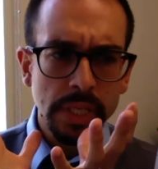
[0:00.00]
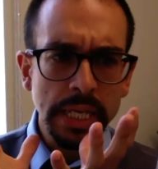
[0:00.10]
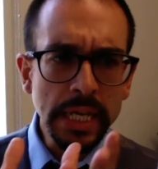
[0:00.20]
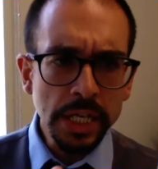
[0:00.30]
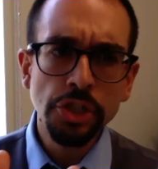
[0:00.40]

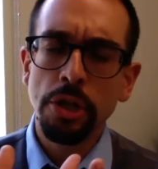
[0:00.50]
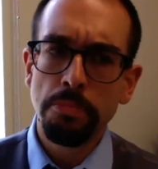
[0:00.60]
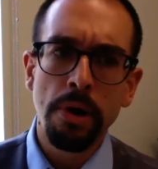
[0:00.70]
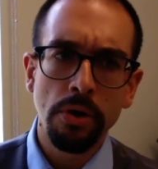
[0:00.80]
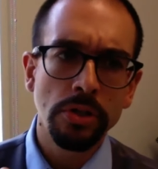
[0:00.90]
initial
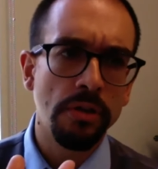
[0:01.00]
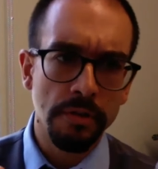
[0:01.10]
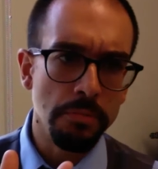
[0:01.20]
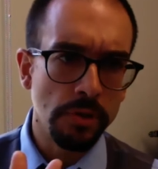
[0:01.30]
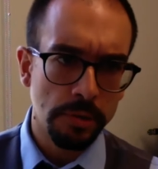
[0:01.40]
bolus of
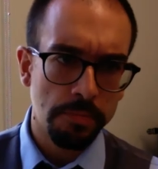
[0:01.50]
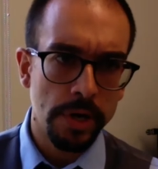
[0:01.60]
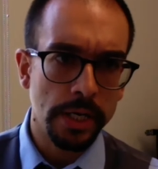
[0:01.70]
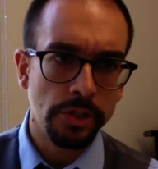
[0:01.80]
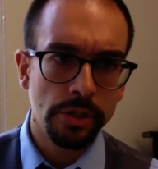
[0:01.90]
immune
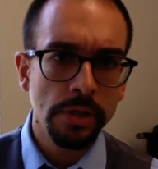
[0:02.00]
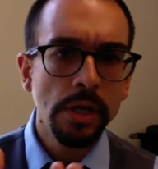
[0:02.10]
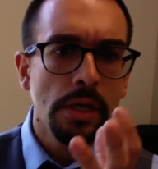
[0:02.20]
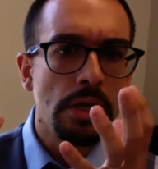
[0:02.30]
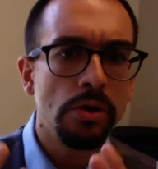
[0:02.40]
suppression
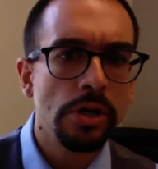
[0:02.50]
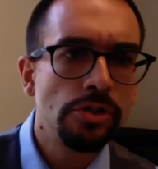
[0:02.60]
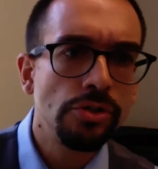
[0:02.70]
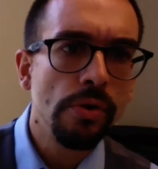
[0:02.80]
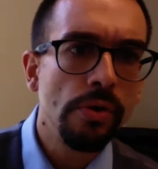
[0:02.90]
in order
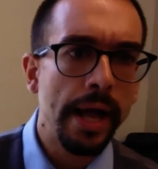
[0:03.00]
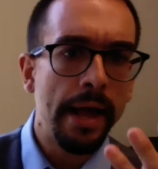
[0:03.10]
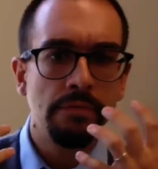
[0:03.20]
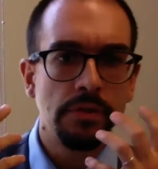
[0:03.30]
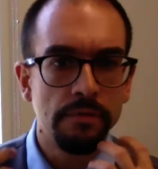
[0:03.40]
to
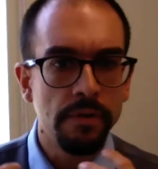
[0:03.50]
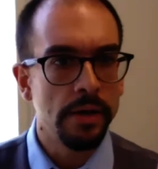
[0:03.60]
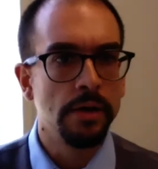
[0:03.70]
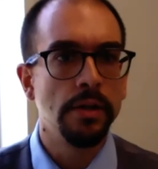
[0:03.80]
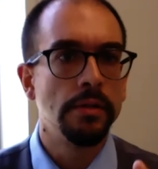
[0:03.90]
have the
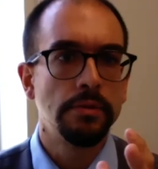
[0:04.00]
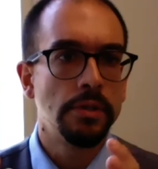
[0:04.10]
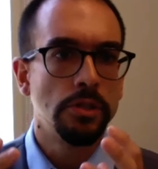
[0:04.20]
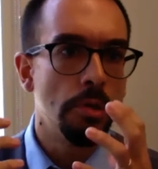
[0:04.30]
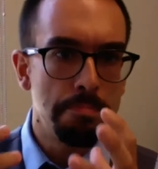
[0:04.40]
viral,
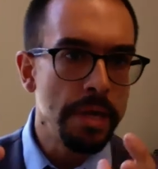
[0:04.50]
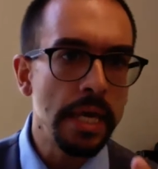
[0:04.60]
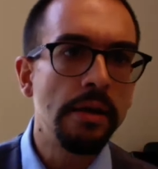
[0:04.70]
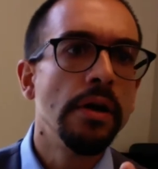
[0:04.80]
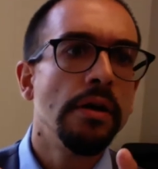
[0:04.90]
the, the
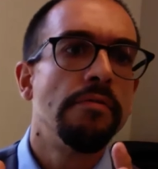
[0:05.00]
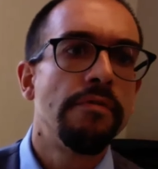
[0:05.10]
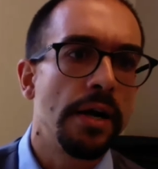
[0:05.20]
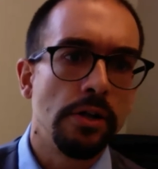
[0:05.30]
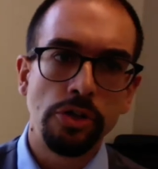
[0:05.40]
big
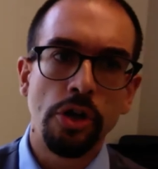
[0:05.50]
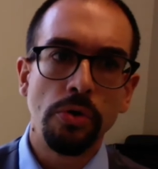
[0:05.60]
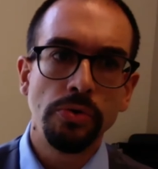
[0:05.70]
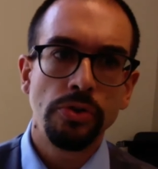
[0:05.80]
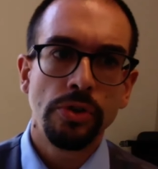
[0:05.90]
viral
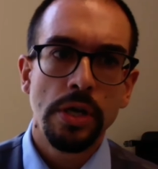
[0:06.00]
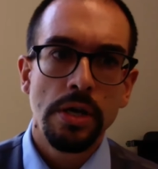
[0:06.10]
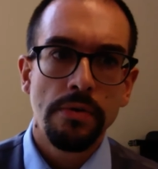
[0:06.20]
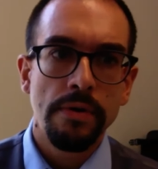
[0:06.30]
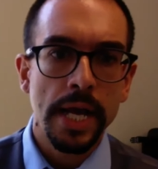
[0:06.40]
dose,
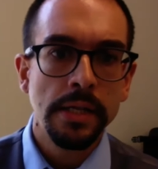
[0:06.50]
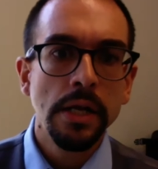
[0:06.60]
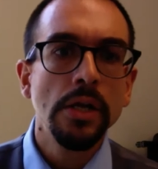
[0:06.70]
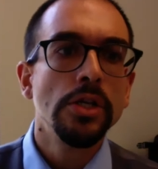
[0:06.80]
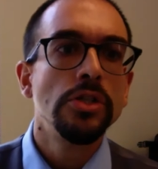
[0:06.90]
right?
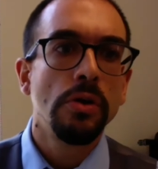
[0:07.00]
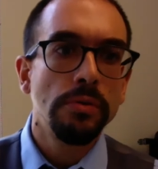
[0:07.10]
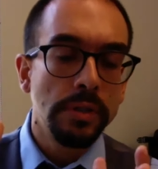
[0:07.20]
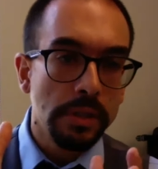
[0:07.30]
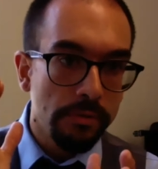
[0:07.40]

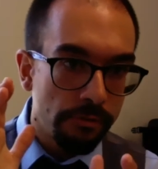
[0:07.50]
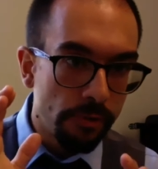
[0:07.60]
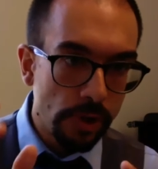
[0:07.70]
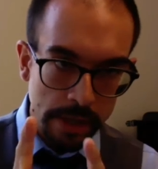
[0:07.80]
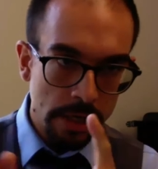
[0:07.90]
So,
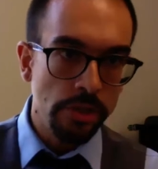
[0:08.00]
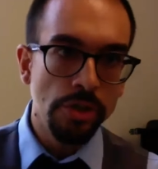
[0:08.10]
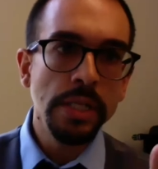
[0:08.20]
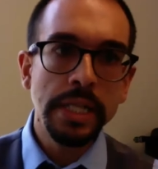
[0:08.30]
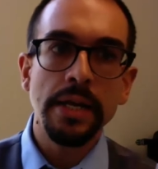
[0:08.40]
and, and
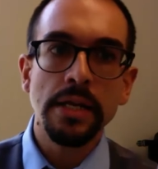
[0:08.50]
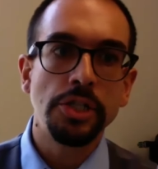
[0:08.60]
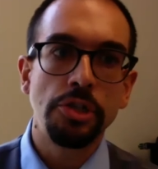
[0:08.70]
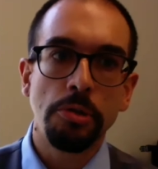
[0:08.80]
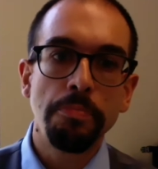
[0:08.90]
during that
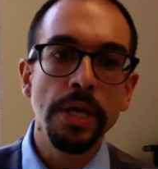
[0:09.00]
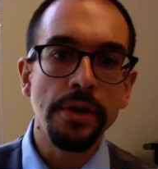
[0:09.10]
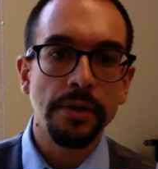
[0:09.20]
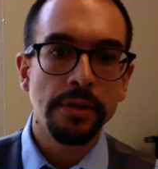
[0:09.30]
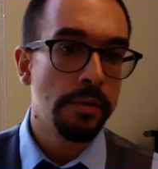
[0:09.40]
initial
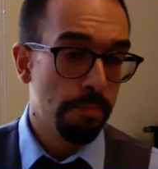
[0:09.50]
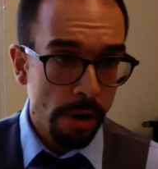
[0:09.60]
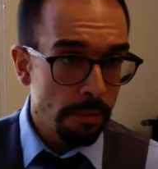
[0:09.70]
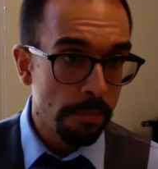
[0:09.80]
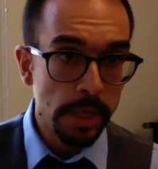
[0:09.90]
period,
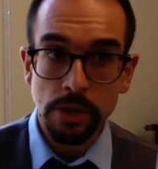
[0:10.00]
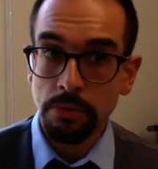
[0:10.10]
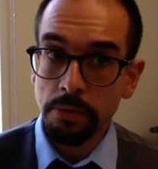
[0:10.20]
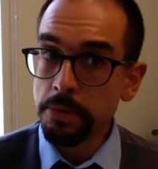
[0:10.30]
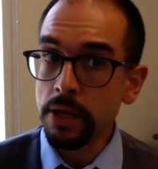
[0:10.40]
probably you
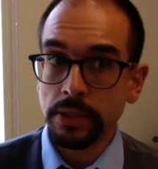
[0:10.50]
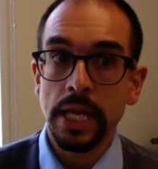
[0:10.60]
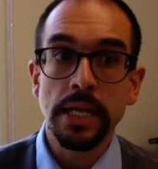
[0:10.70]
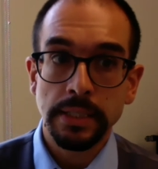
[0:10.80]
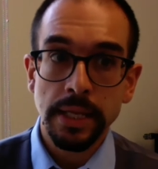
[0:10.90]
will be on
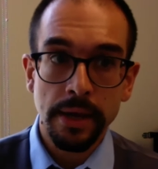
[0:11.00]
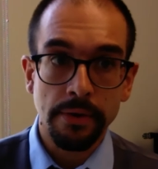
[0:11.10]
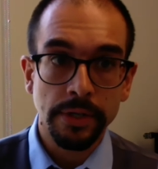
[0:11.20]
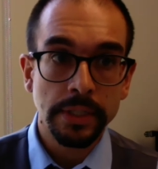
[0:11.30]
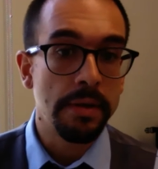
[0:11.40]
daily
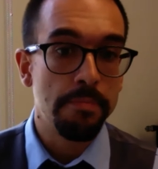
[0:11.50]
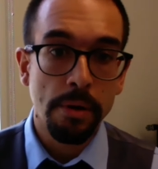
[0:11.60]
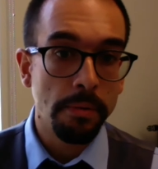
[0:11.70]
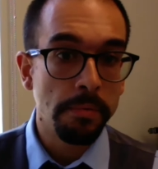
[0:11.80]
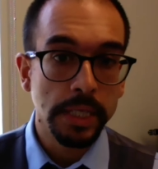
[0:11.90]
steroids, and
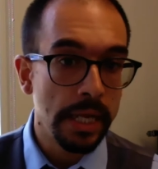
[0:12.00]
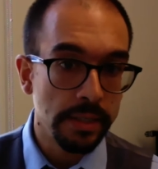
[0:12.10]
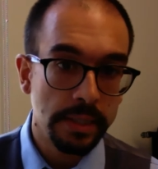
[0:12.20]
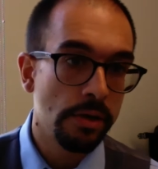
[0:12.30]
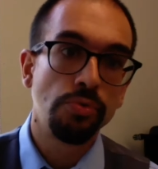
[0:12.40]
probably daily
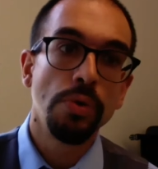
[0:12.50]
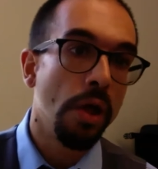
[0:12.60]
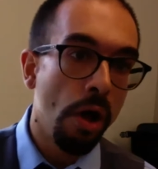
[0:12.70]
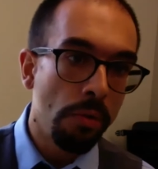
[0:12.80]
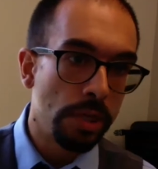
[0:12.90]
steroids will
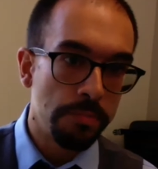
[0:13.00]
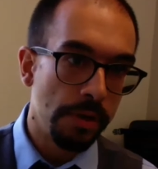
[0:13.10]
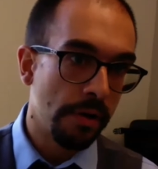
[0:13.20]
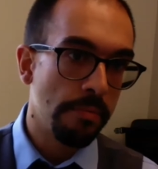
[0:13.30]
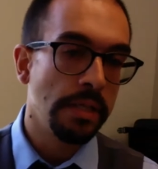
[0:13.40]
always be
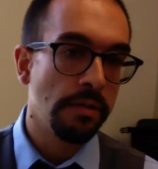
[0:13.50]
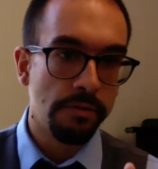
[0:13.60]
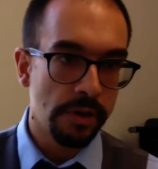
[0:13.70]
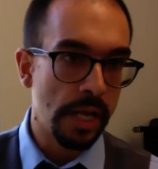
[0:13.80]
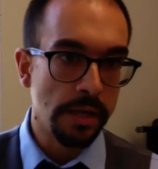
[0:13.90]
recommended
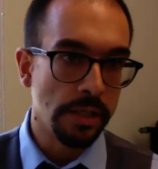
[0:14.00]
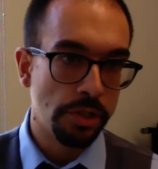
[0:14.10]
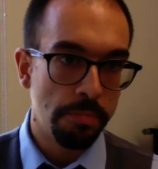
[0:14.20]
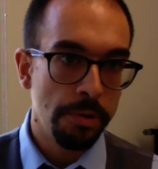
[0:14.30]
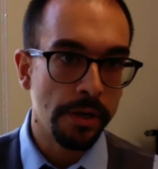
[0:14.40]
for that
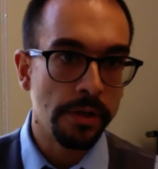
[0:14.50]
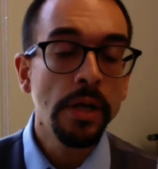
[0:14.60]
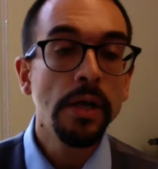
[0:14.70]
initial period